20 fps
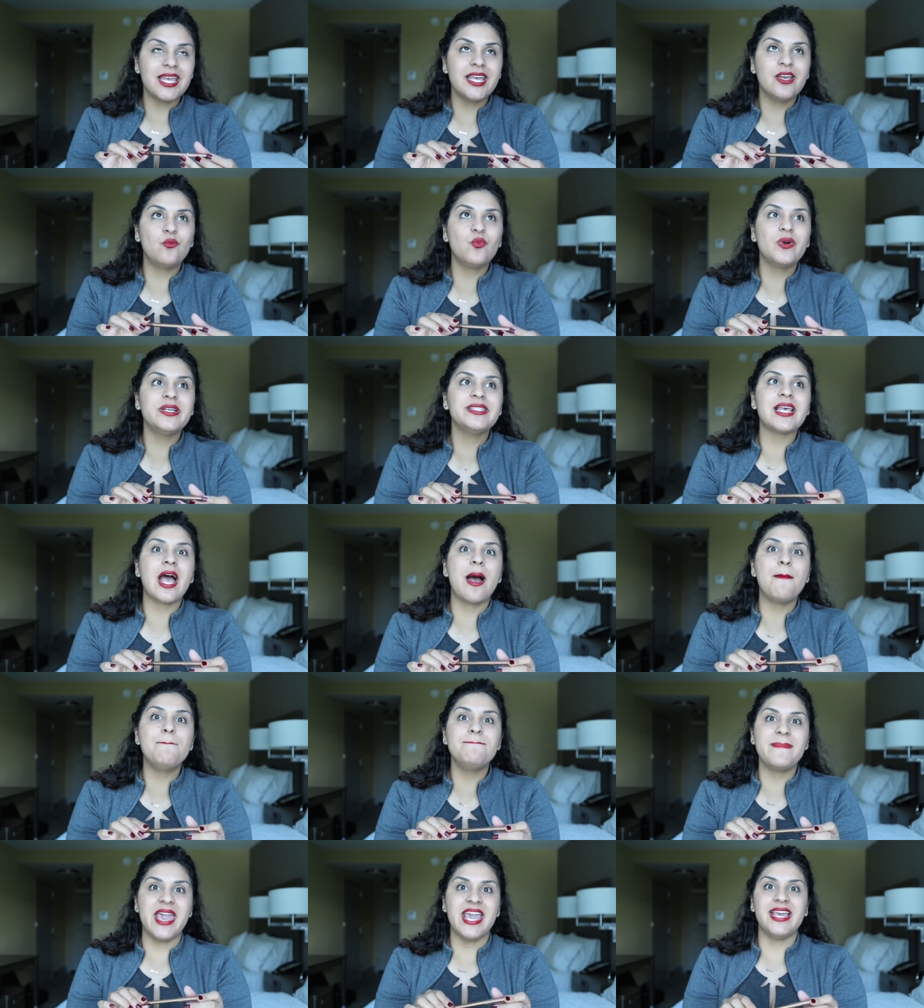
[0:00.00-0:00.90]
It was
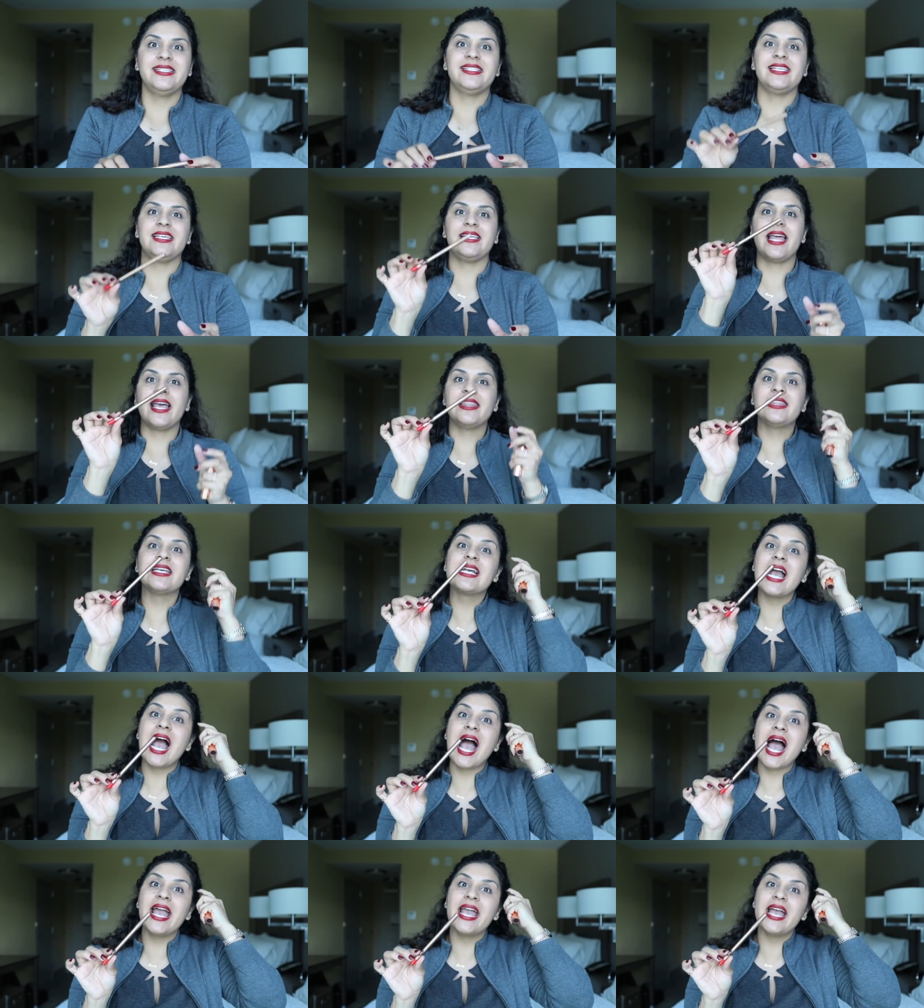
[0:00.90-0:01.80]
amazing. And the
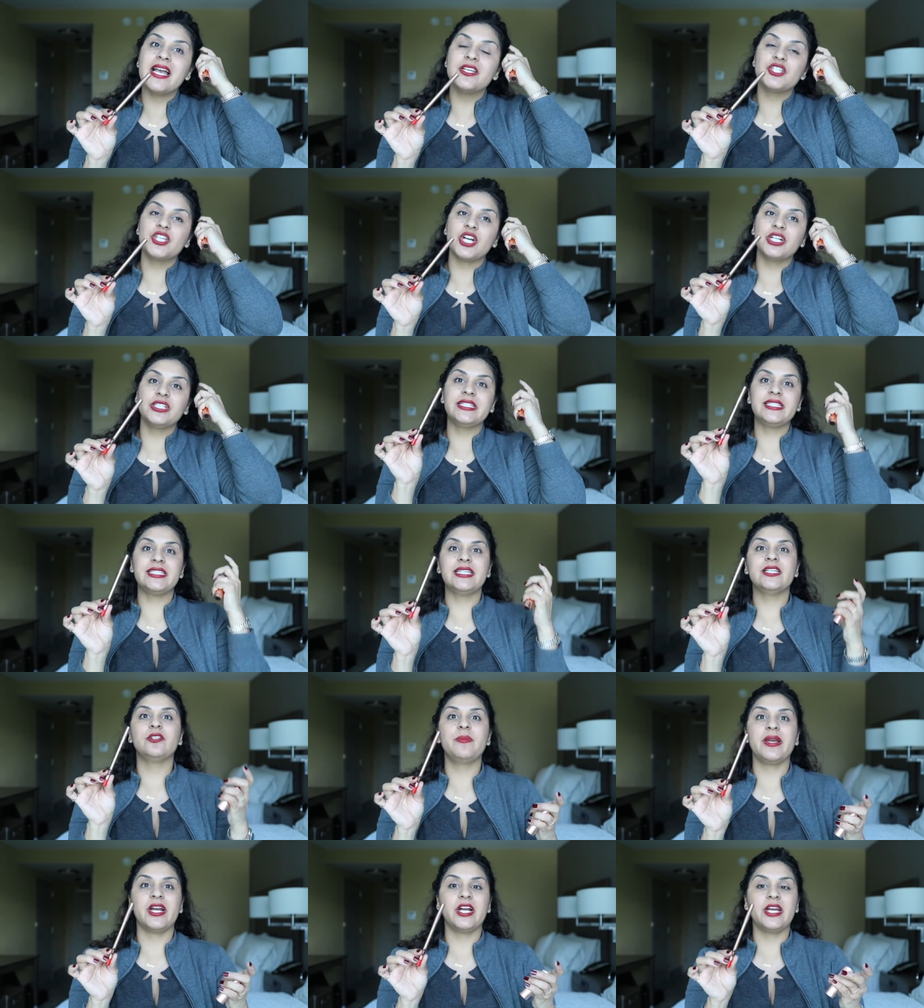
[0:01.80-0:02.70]
guy at Charlotte
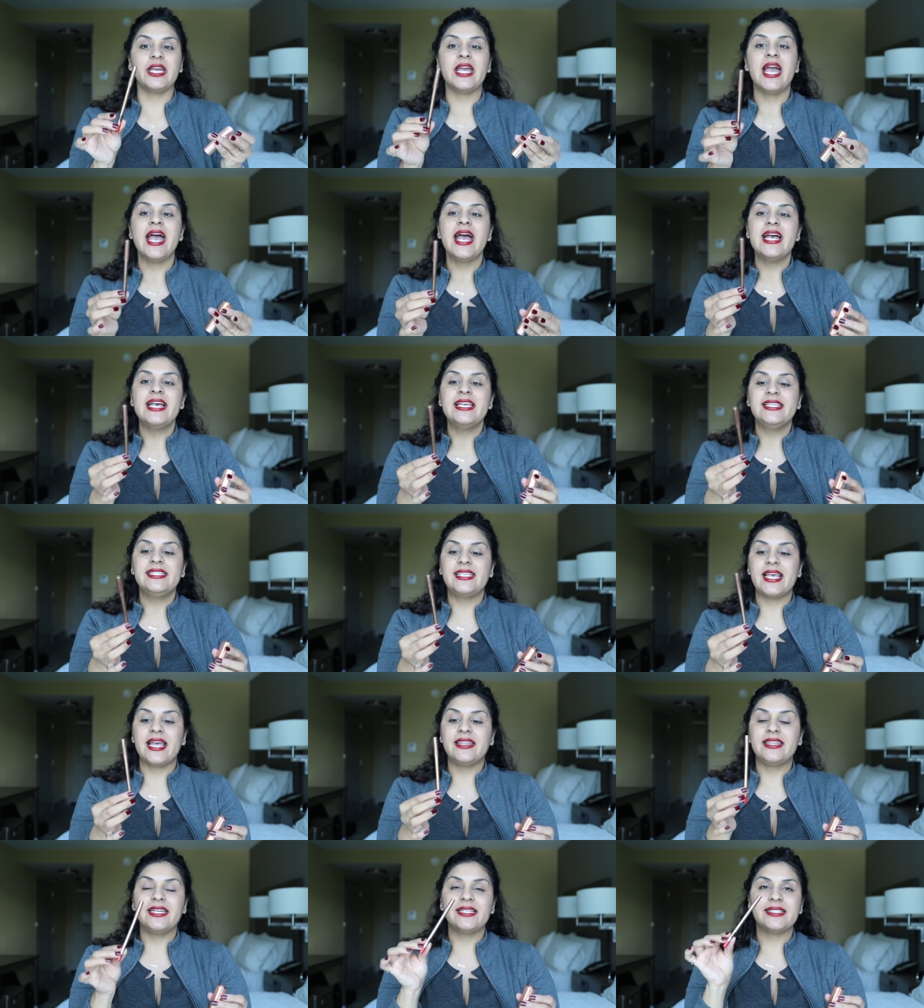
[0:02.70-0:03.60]
Tilbury
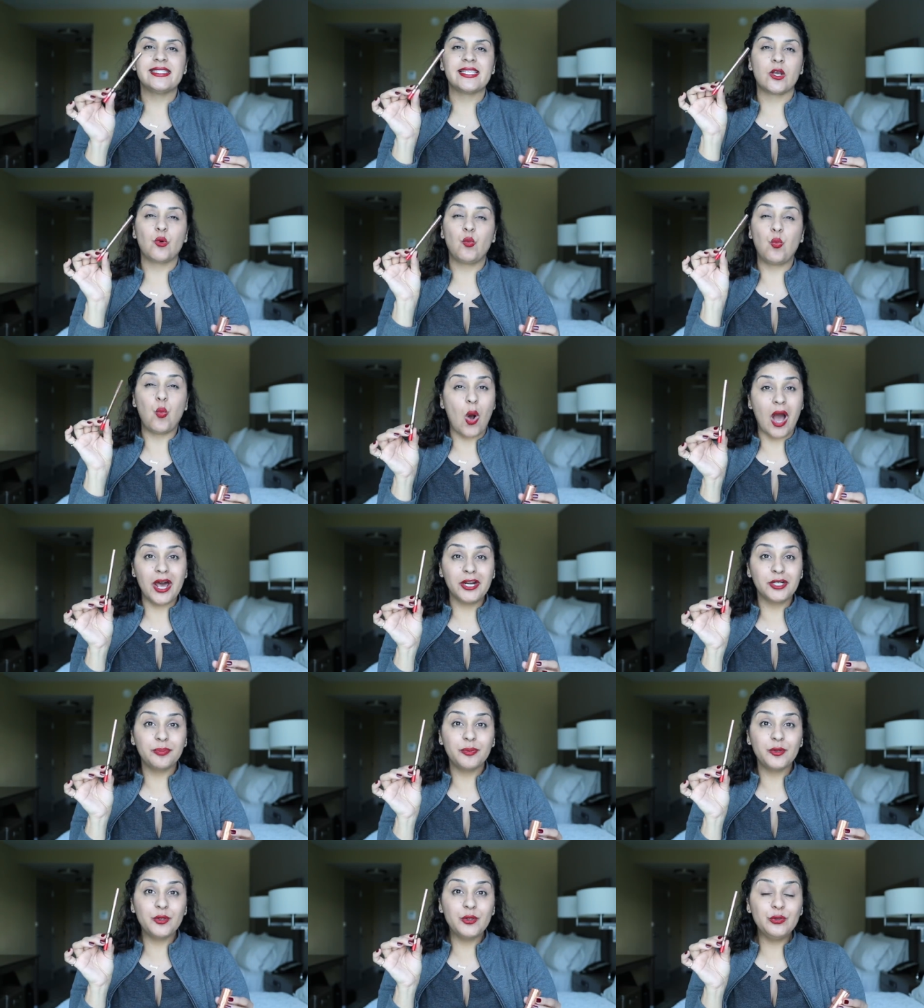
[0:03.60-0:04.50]
said that it's like
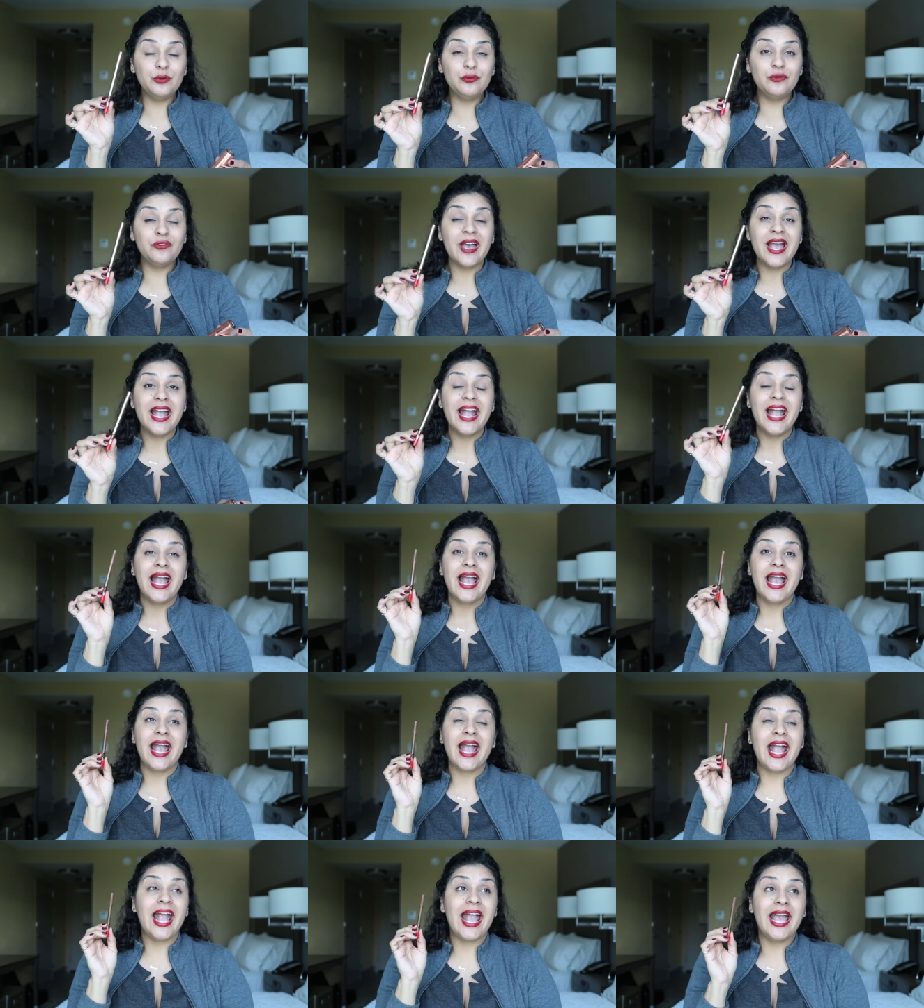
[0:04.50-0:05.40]
waterproof
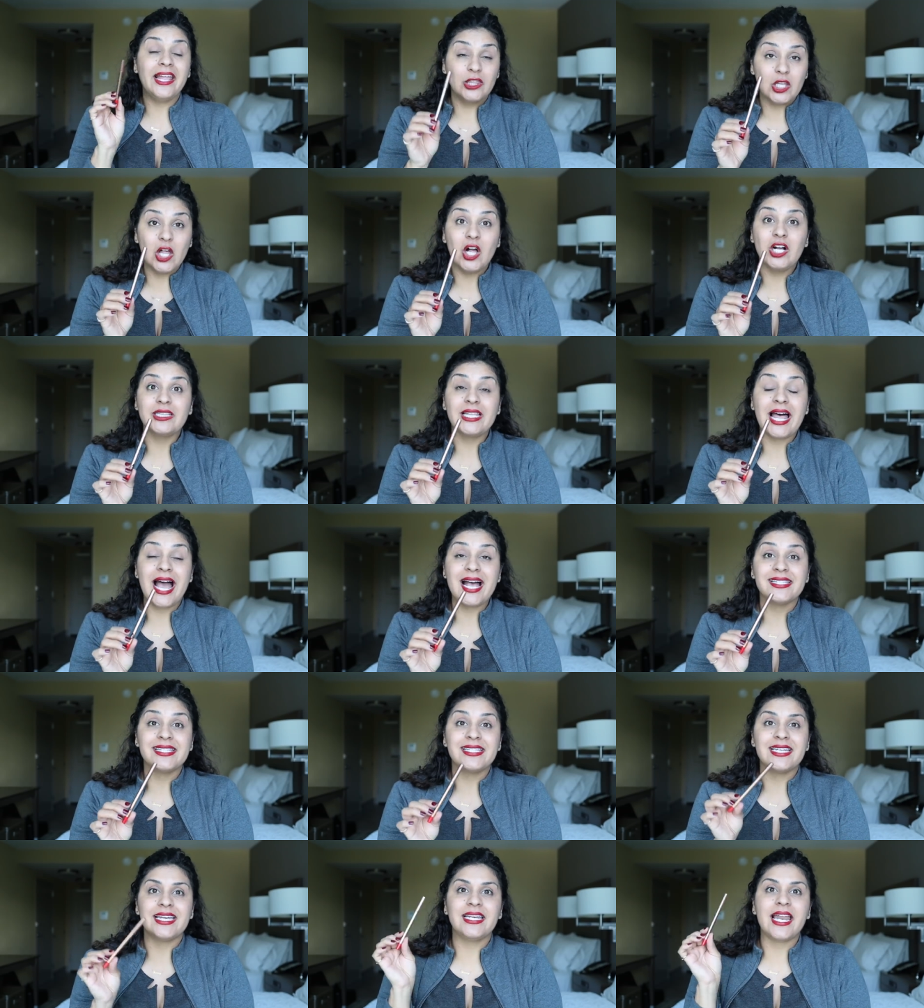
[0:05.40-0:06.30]
and long
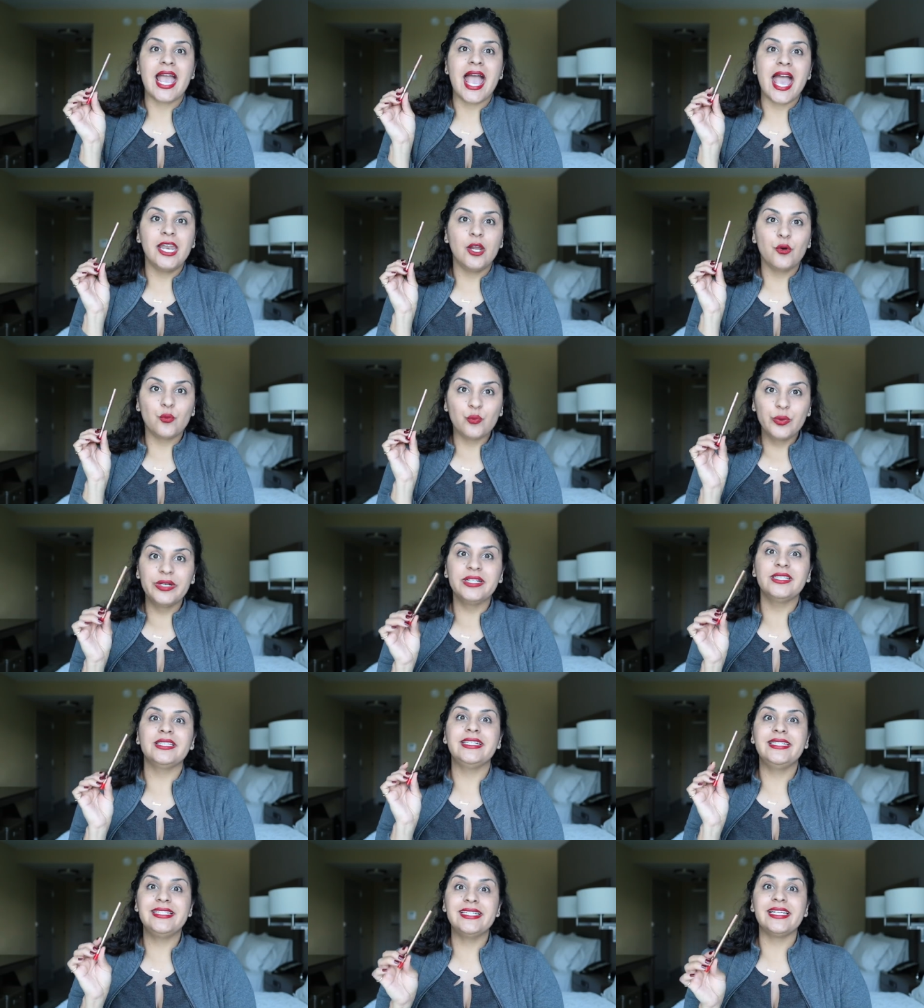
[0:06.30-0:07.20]
lasting. And it
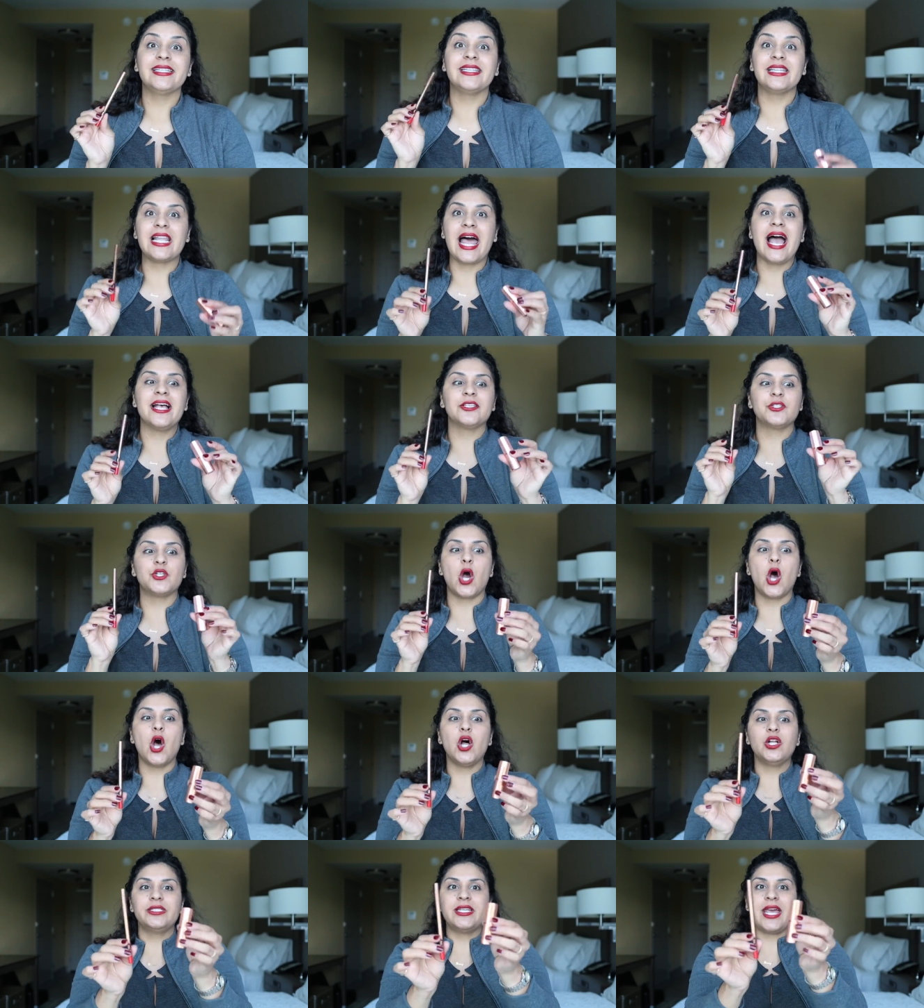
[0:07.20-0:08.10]
really did last
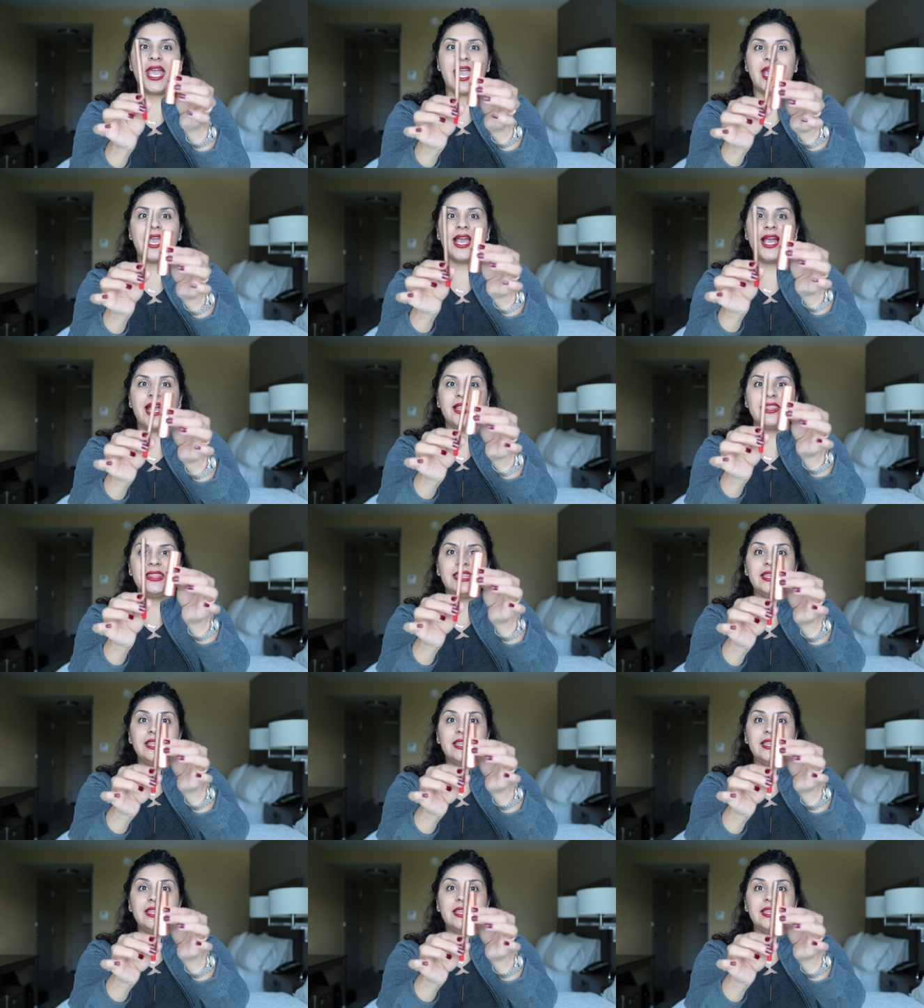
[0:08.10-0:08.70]
all day.